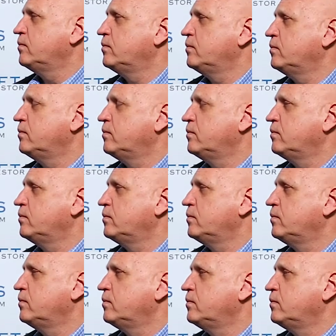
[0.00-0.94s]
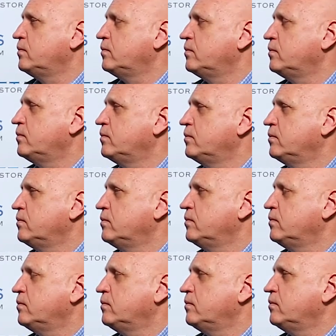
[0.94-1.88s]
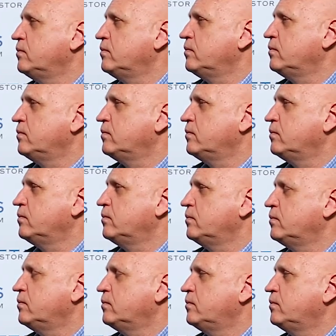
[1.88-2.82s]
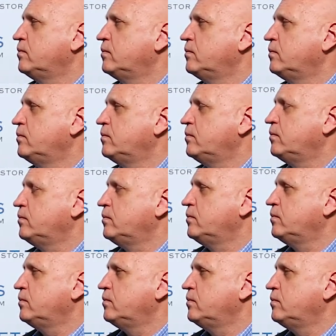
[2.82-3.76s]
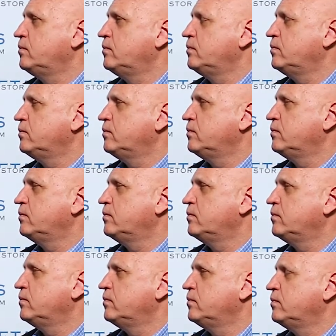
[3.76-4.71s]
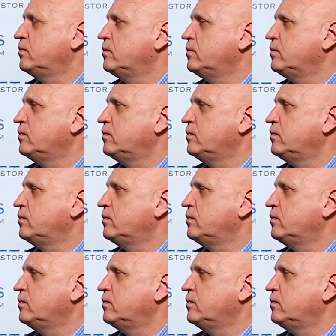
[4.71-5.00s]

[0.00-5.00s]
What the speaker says: (silent)